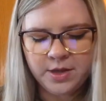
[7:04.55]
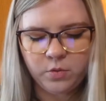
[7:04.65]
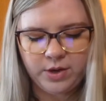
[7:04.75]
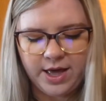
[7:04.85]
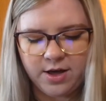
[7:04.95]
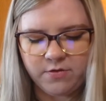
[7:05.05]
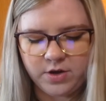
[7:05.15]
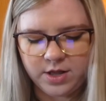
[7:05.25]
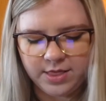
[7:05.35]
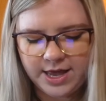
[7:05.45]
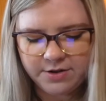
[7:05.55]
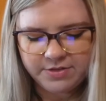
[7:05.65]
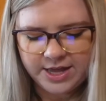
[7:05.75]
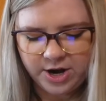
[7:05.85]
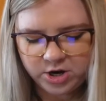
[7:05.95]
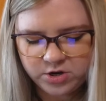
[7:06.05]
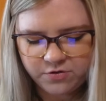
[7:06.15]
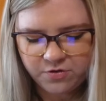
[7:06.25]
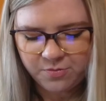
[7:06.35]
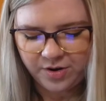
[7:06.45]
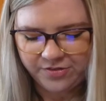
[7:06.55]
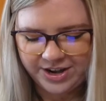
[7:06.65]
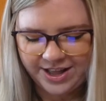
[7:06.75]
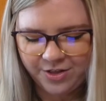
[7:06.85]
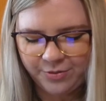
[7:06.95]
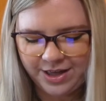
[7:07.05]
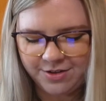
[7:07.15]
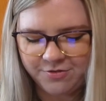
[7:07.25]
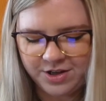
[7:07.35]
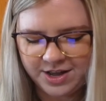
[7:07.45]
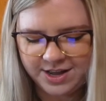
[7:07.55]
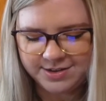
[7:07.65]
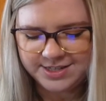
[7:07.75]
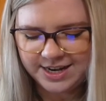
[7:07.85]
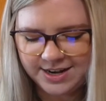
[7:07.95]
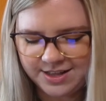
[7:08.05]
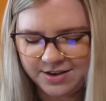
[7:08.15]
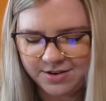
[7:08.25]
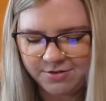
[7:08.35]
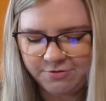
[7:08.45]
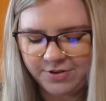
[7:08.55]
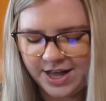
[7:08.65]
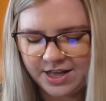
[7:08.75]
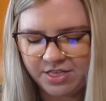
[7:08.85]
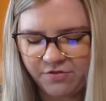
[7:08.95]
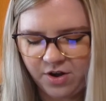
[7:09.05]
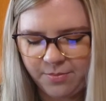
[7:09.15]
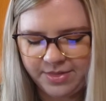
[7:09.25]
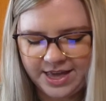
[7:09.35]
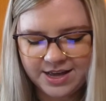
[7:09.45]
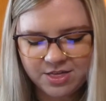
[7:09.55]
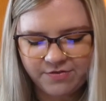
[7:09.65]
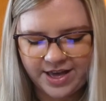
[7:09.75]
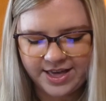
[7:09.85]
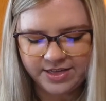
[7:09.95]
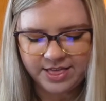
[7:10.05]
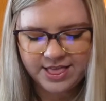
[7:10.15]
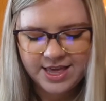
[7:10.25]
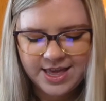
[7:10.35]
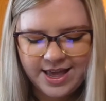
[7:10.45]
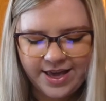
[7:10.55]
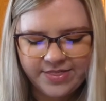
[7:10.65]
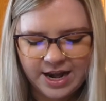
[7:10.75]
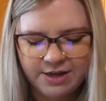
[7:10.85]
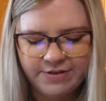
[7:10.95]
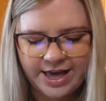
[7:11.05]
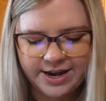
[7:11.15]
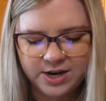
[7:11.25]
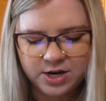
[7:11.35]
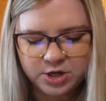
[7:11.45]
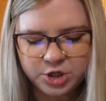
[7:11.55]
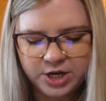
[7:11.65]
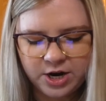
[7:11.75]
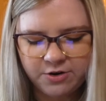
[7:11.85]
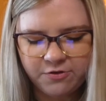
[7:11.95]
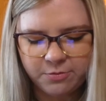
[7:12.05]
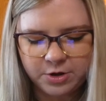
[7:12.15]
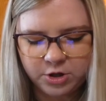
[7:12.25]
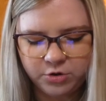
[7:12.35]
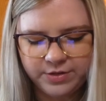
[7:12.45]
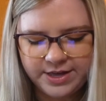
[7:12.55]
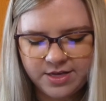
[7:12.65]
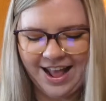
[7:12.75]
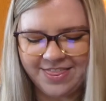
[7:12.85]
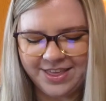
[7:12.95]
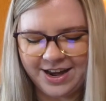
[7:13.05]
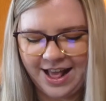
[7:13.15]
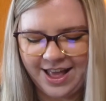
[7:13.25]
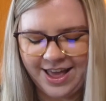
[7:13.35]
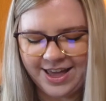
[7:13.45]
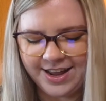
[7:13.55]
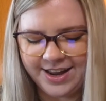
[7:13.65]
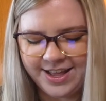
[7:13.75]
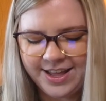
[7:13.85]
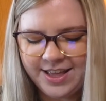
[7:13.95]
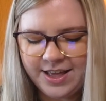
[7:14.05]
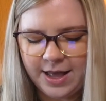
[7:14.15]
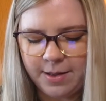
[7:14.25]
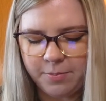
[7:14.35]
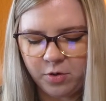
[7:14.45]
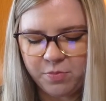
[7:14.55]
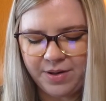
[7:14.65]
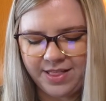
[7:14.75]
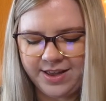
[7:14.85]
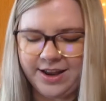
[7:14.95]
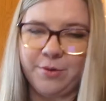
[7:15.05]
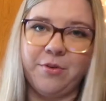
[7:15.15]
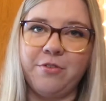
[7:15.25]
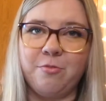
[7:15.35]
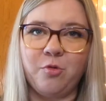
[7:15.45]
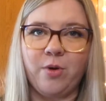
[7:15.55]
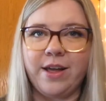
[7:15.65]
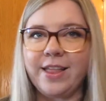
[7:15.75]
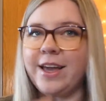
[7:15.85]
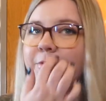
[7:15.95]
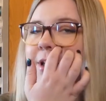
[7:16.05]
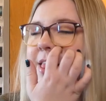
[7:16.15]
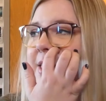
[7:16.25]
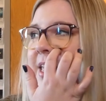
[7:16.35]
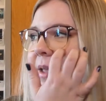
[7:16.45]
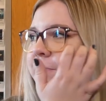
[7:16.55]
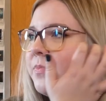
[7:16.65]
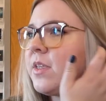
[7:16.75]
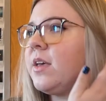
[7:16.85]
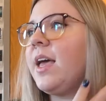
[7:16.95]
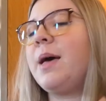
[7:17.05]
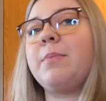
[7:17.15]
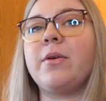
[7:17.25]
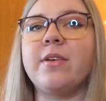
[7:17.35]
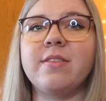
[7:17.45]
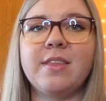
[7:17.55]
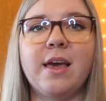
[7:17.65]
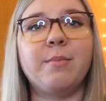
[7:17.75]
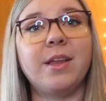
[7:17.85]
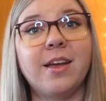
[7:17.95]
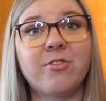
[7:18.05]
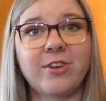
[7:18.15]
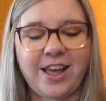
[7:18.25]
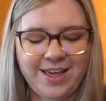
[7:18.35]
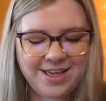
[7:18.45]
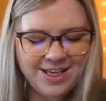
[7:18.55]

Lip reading: We have a lot of the characters from Riverdale. We have Dana and Fox from The X-Files. And then I've added Cher from Clueless. And then I added both Bella and Edward from Twilight recently. And by recently, I mean yesterday.